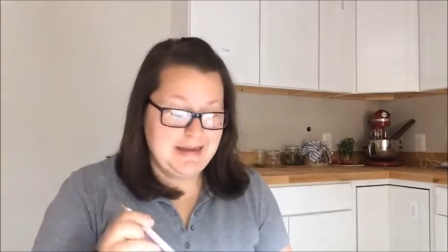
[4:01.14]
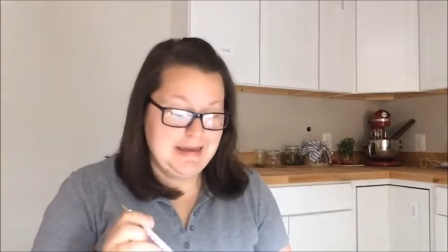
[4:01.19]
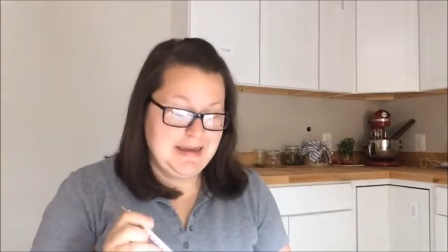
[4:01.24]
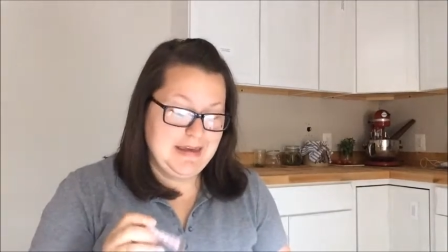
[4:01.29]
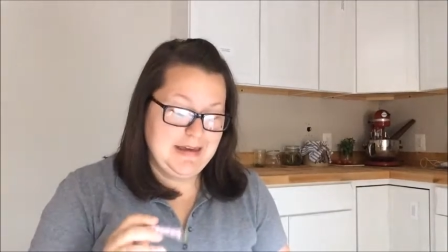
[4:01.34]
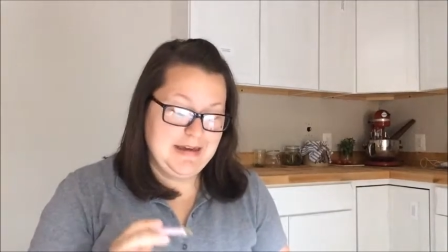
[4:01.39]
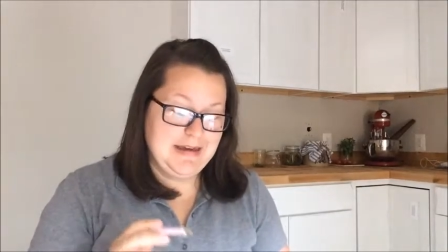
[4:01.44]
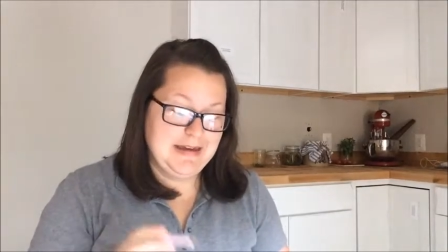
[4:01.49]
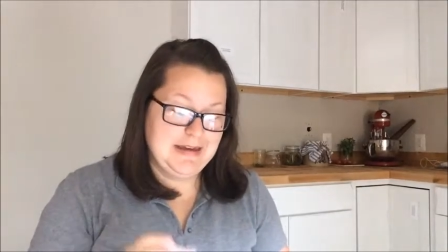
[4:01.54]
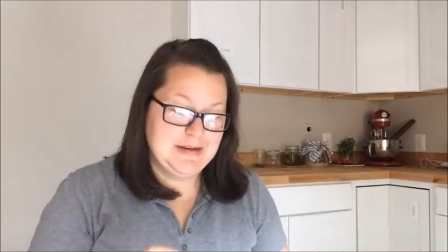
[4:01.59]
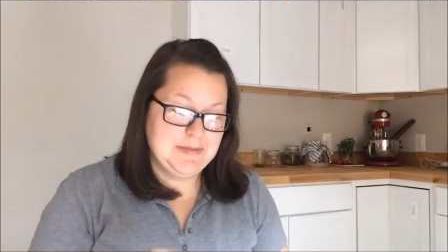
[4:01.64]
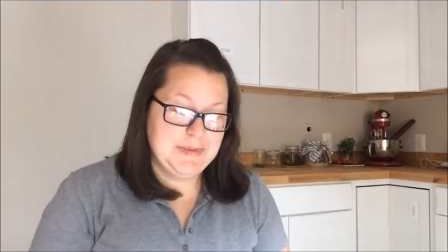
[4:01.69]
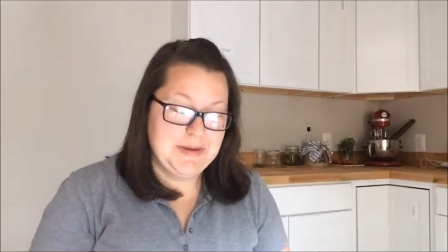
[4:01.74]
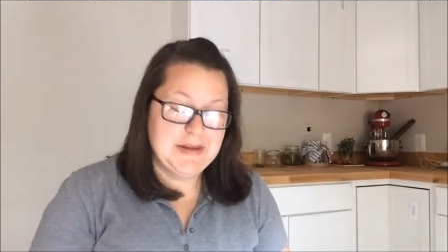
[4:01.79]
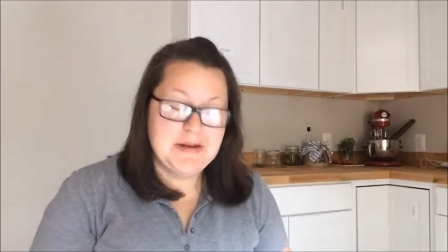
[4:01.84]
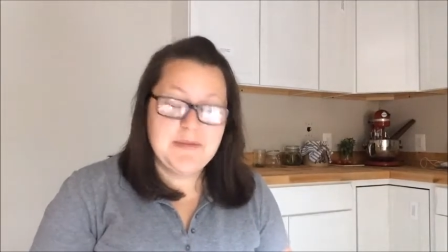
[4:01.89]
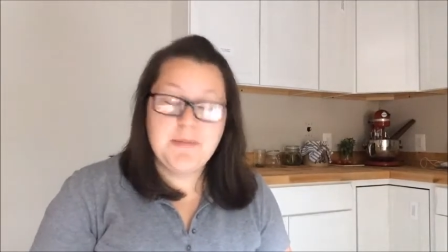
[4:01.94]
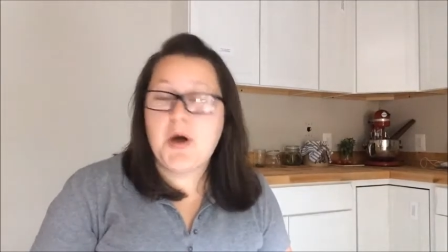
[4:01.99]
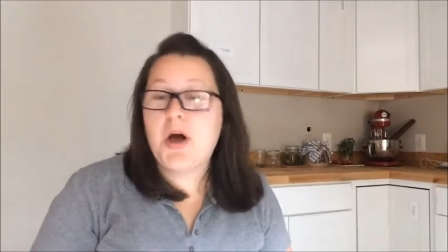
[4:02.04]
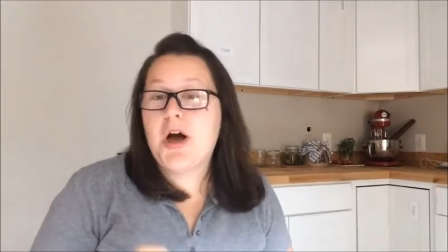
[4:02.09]
and
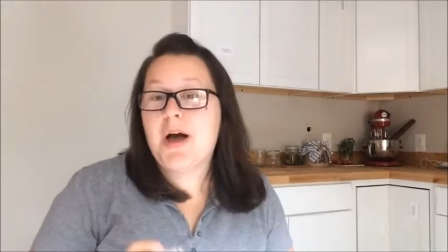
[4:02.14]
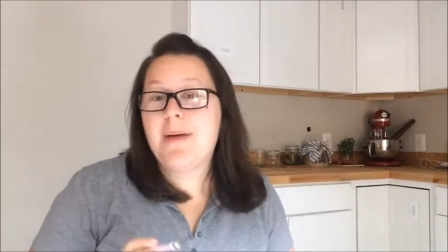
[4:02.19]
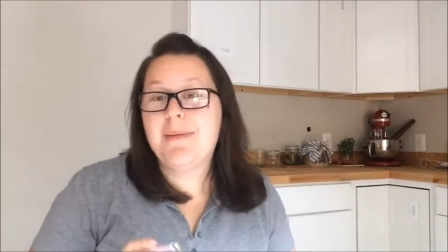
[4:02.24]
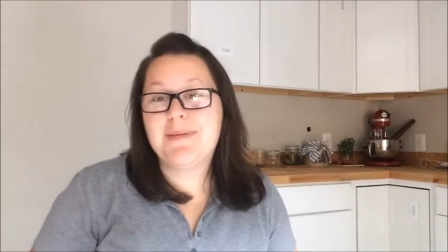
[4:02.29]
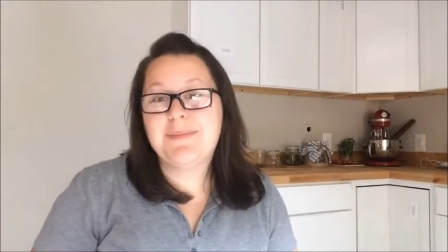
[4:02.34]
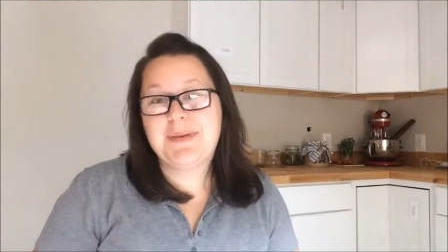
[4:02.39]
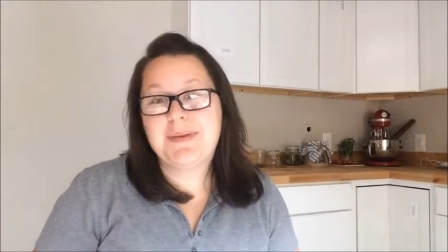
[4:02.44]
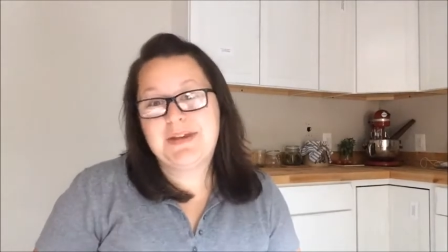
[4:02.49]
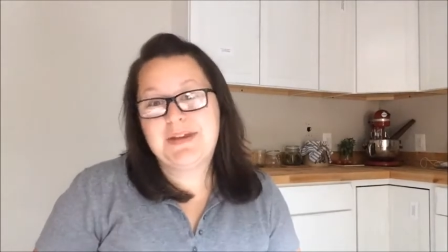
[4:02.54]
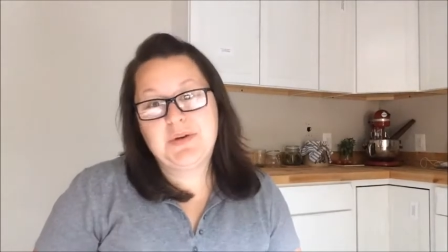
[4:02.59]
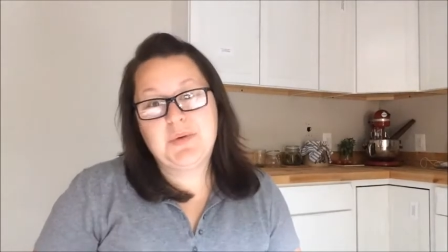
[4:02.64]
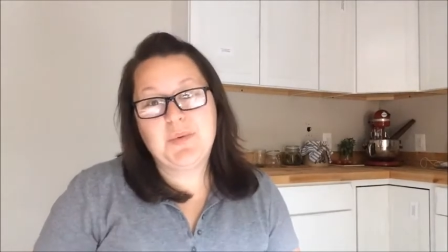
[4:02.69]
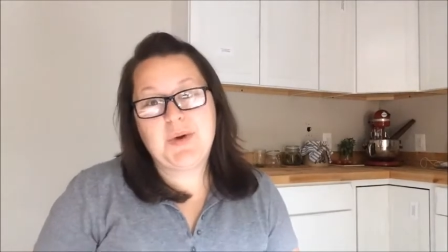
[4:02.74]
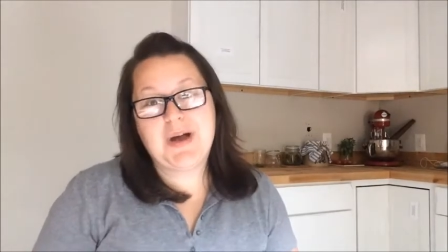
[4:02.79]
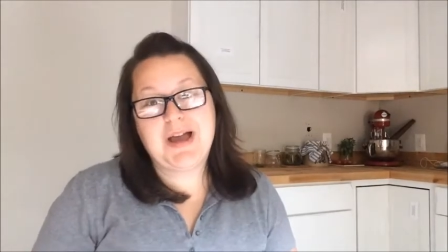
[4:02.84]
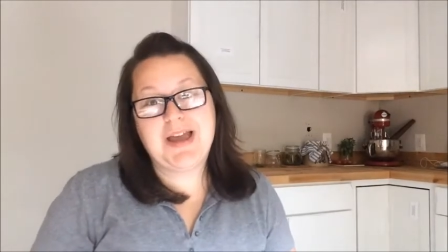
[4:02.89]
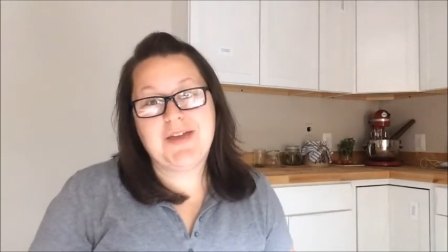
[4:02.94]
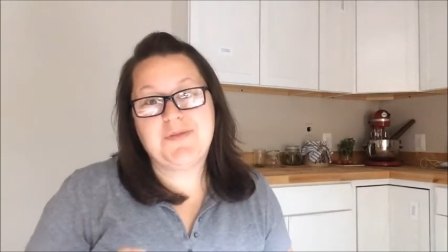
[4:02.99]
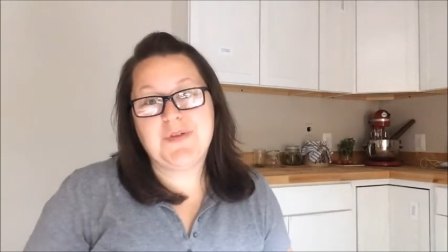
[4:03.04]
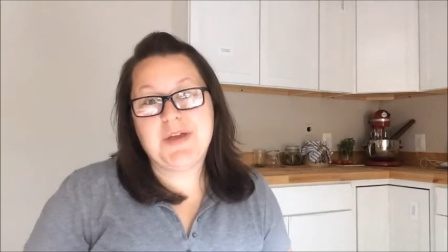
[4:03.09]
being a mom and being a
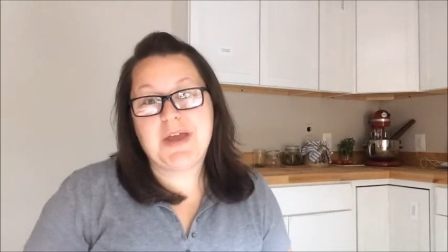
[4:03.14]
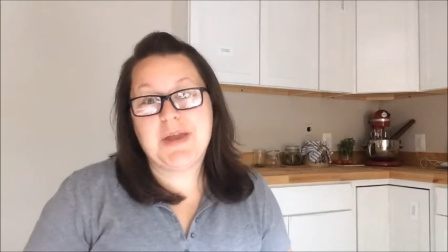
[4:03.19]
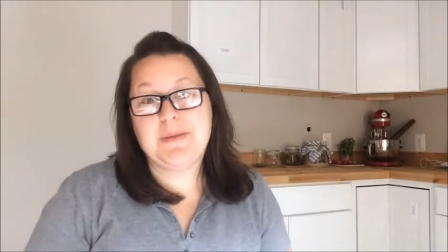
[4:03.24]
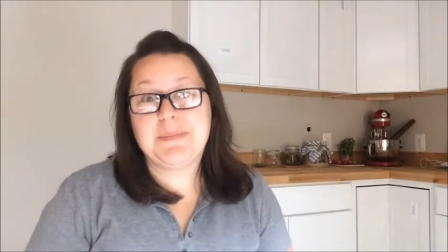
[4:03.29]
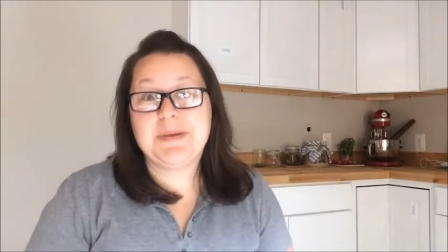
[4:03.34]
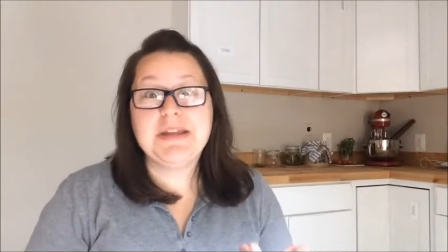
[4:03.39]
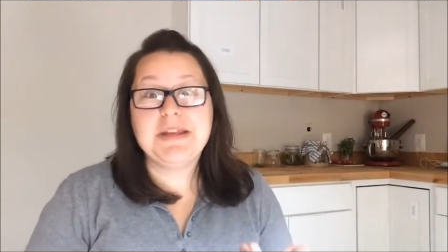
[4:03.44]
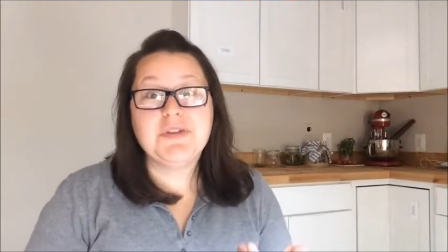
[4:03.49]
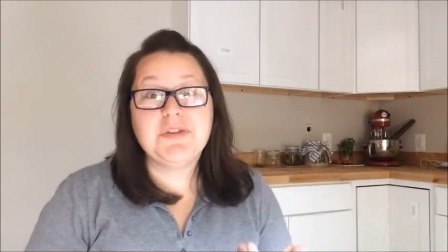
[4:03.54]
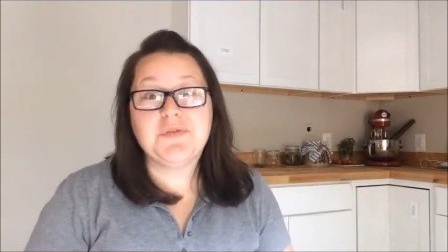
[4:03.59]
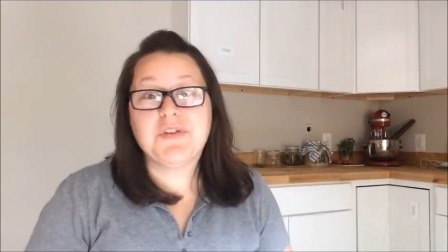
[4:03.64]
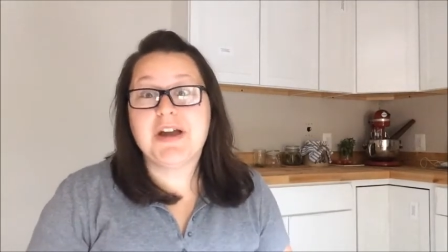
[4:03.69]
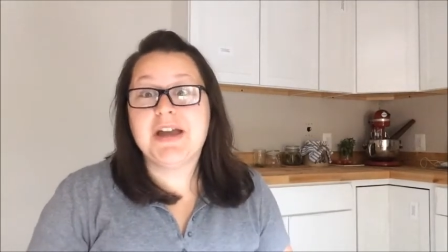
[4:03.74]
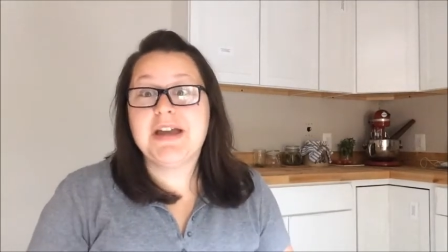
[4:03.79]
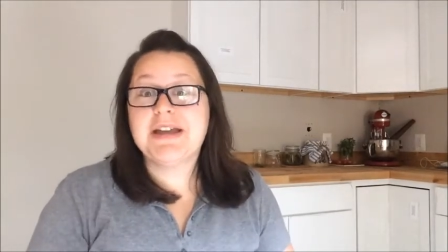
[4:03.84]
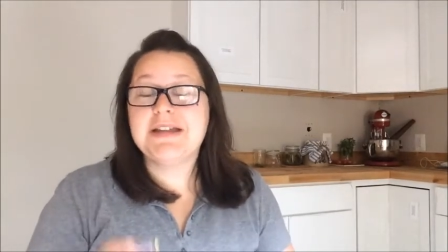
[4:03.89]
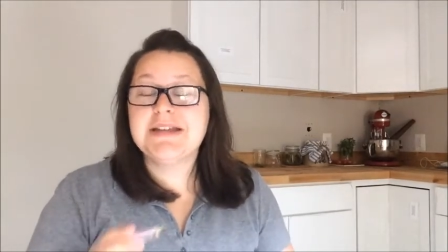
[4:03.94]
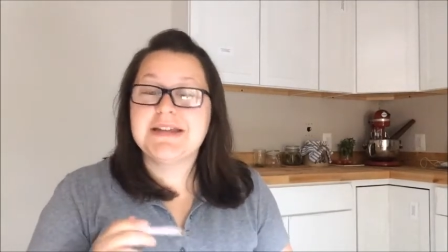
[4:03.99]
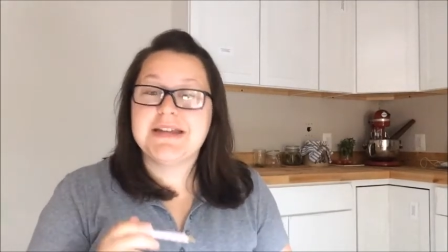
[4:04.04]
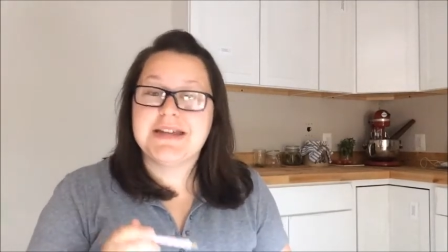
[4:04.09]
wife and being a
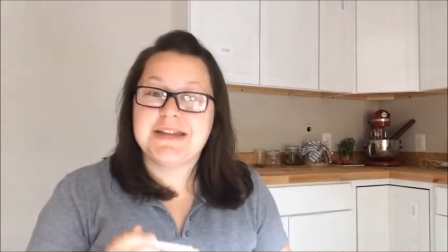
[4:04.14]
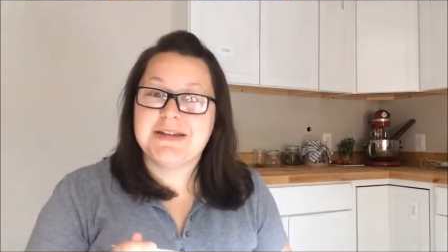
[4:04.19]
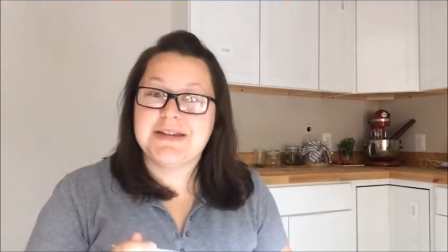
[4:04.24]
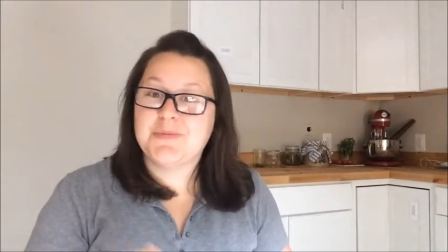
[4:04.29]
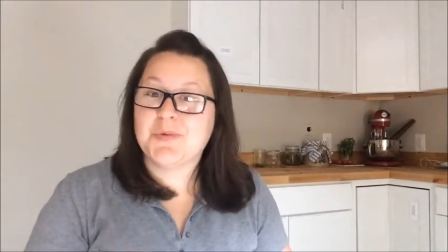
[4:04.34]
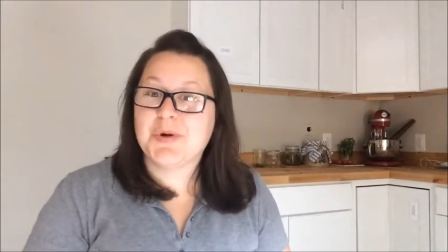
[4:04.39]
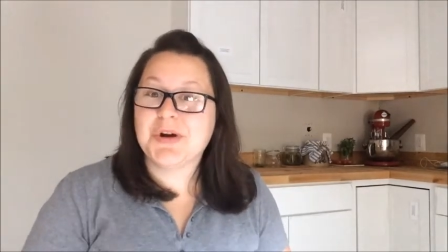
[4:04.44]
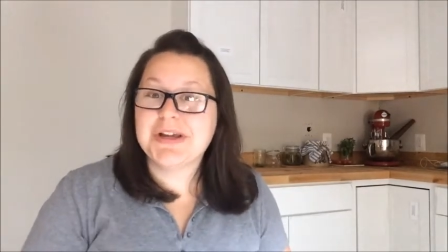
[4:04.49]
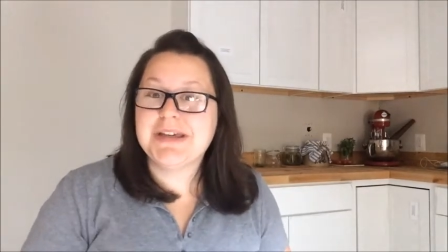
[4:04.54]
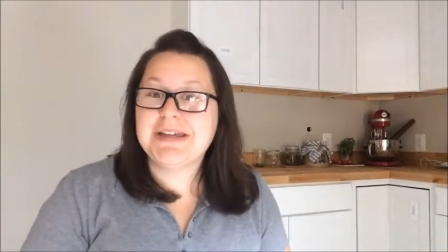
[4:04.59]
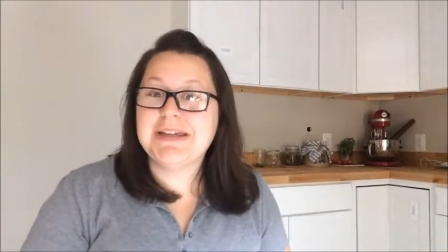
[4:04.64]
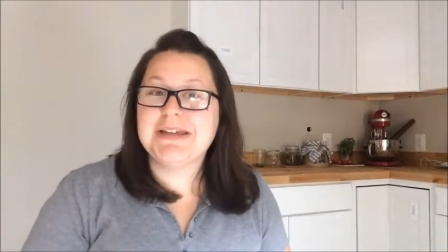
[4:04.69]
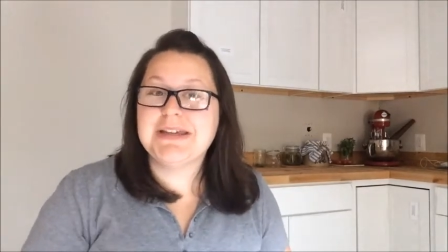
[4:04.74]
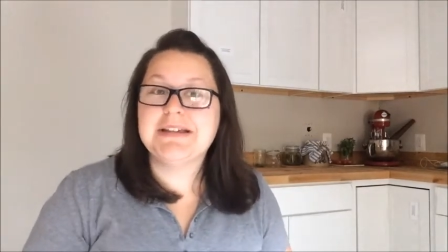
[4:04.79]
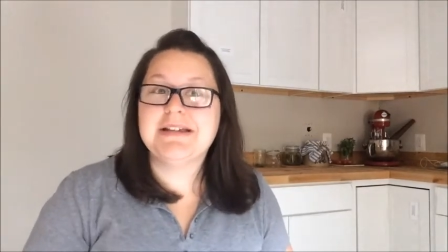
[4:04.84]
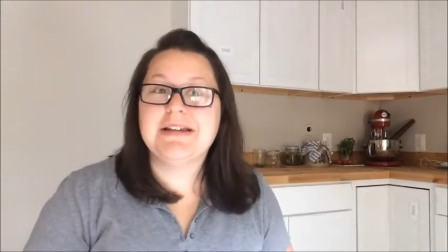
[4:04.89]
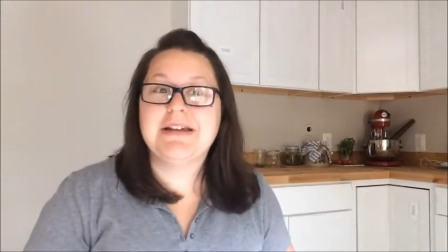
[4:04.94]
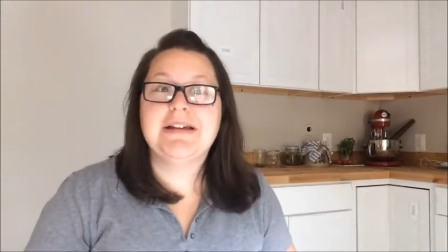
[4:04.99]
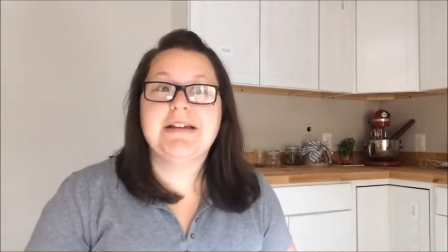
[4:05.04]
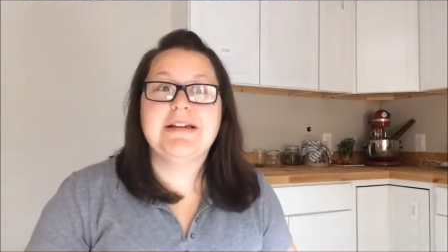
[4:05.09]
friend and
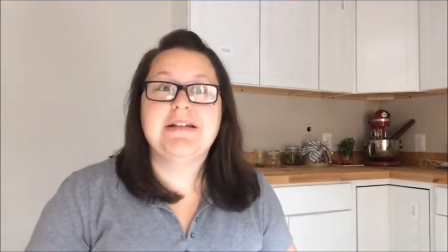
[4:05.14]
working,